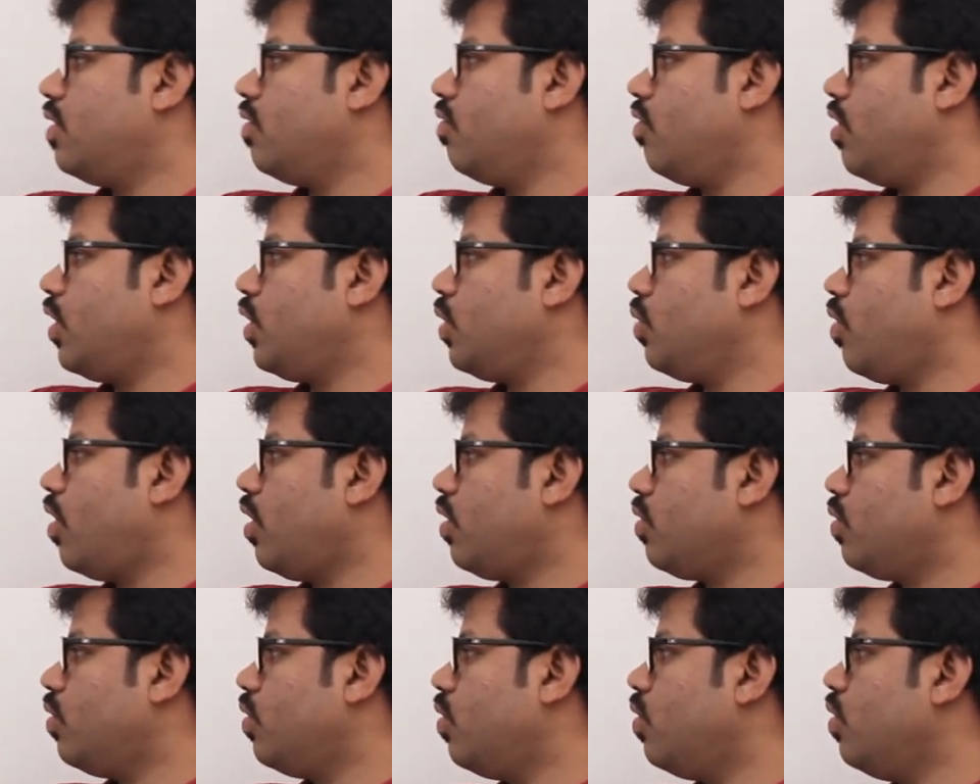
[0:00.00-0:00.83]
What do you
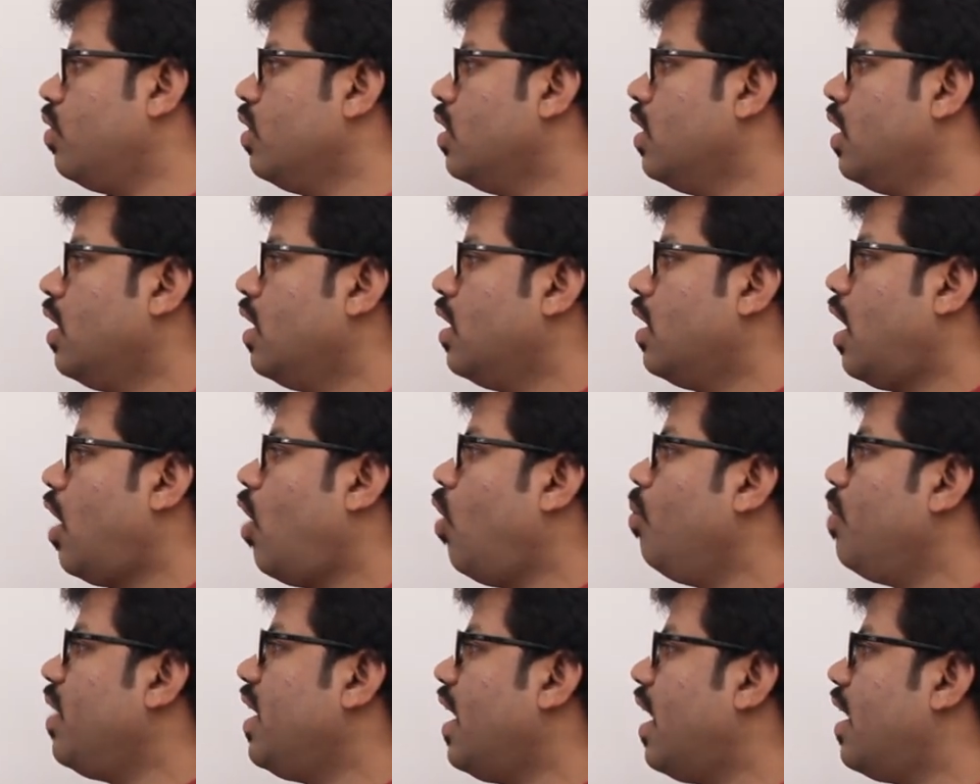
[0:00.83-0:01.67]
want to know?
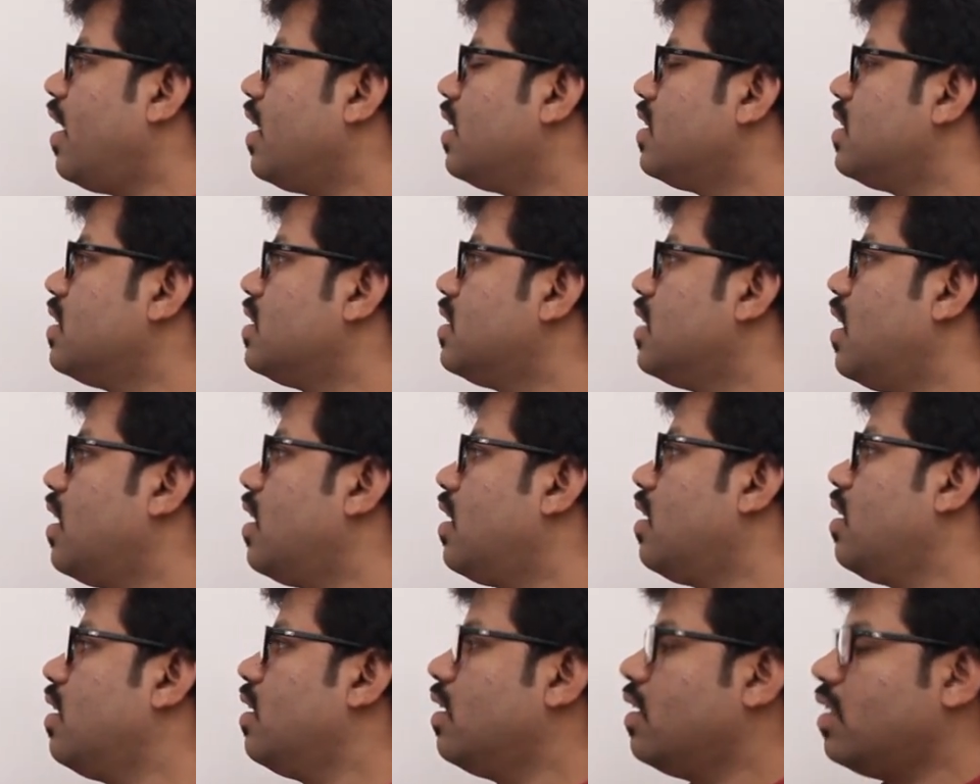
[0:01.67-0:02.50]
How many addresses
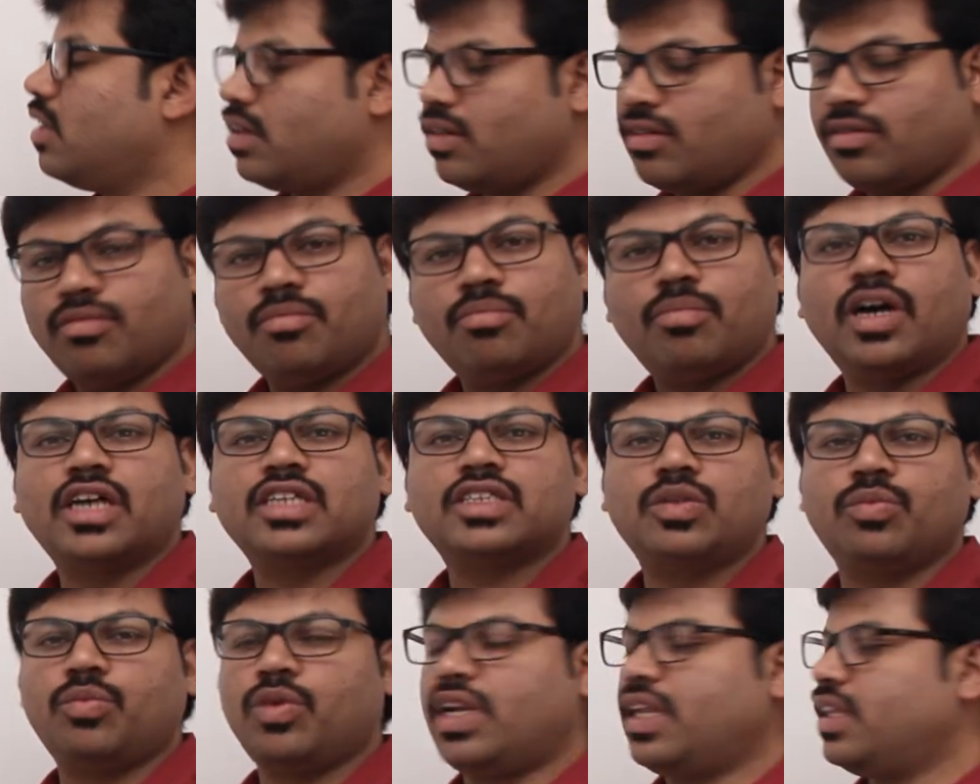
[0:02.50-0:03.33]
are
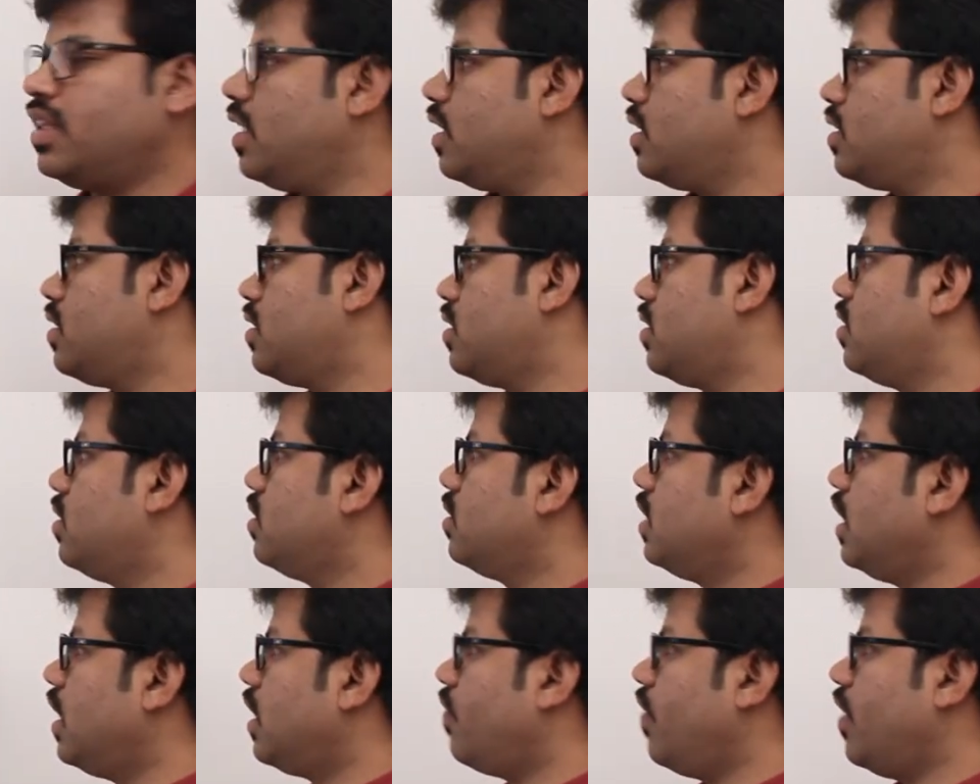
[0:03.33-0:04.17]
possible in
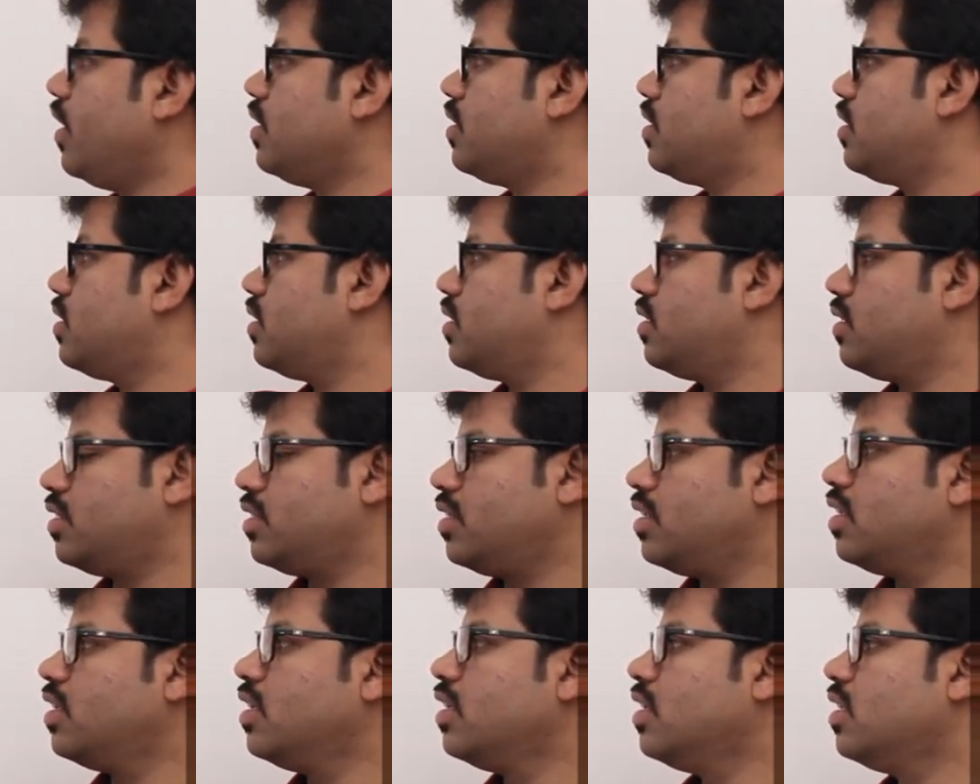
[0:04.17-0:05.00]
this sequence?
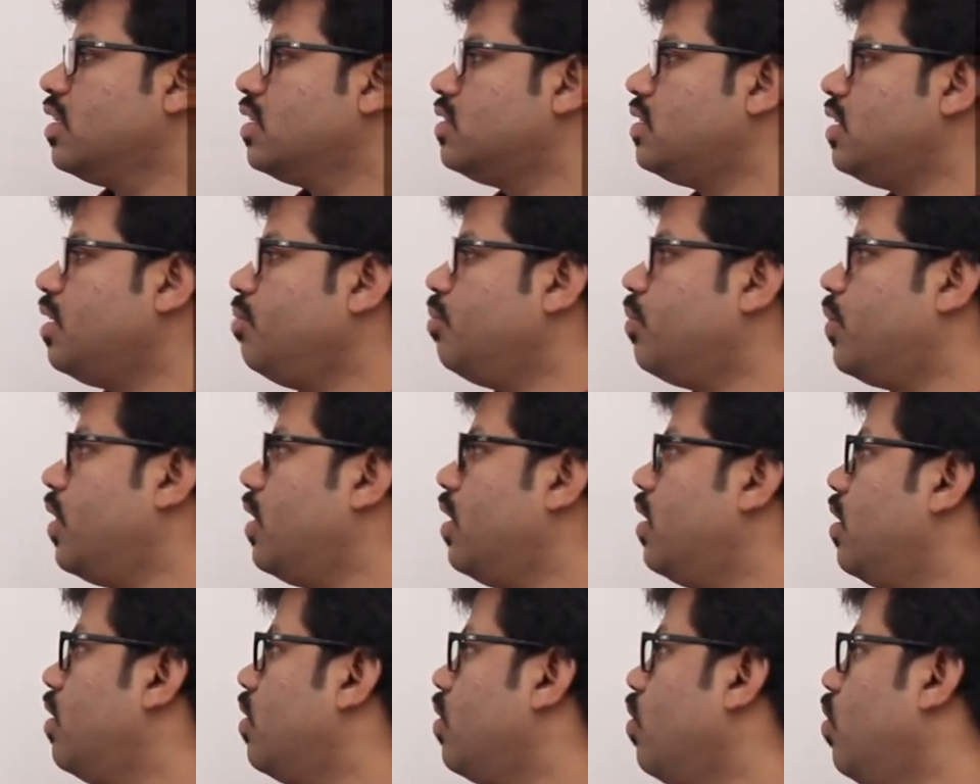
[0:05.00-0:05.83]
Simple.
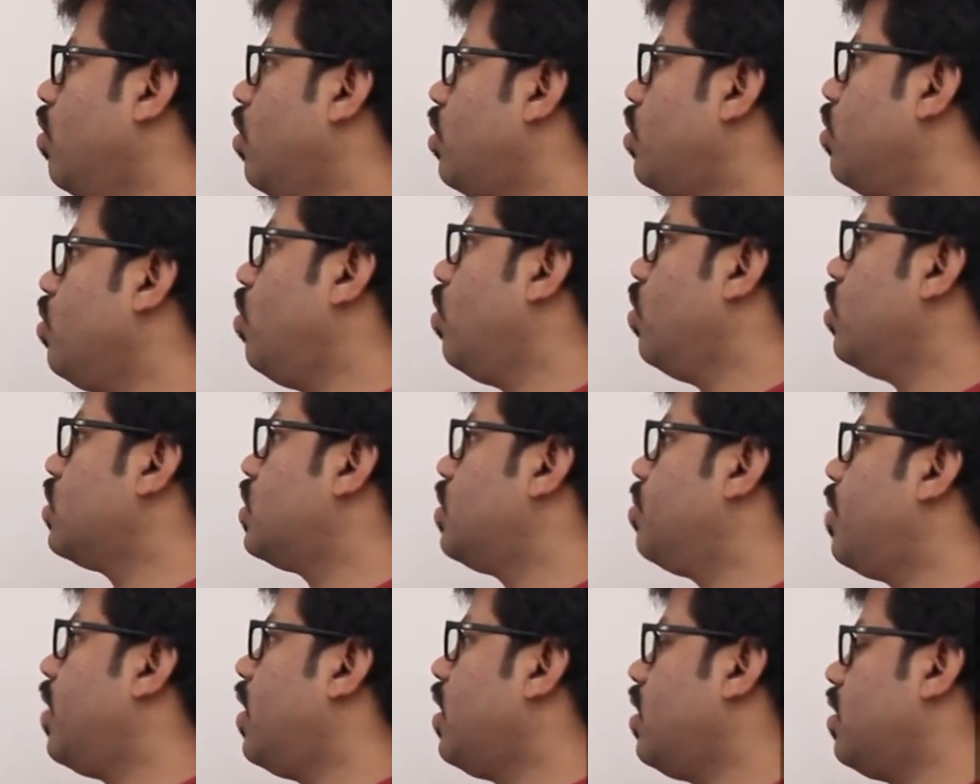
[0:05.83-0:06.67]
Go to
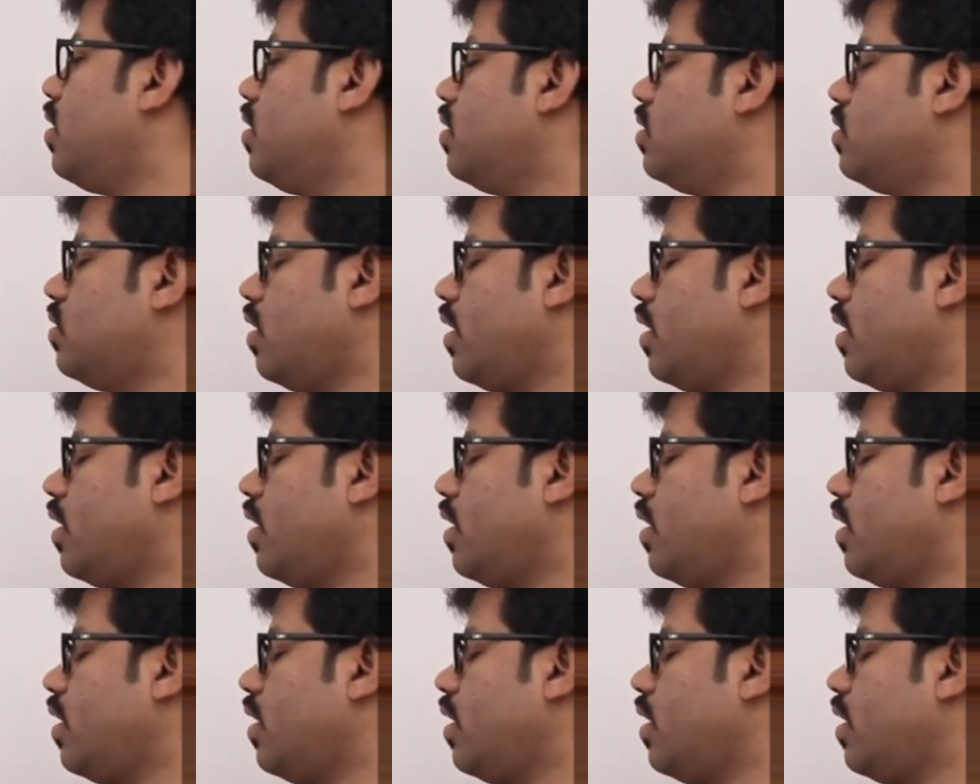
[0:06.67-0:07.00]
host part,